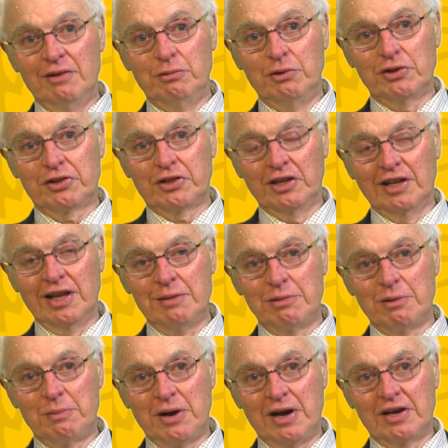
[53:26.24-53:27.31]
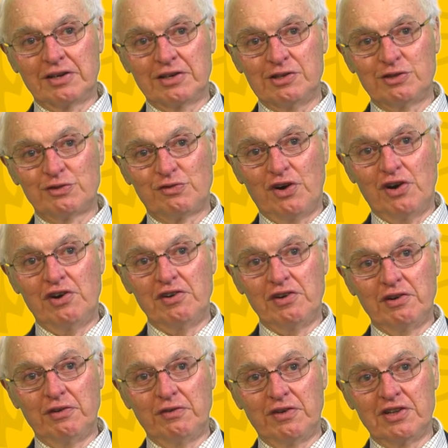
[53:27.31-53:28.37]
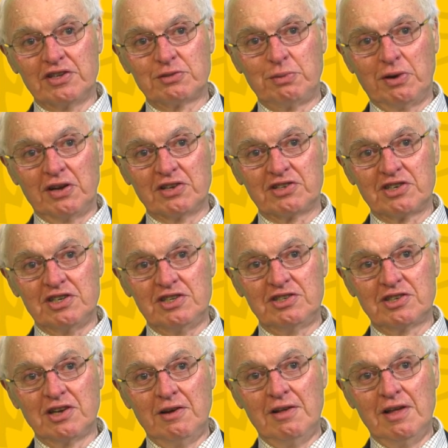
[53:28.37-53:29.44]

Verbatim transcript: with the Labor Party's foreign and defence policies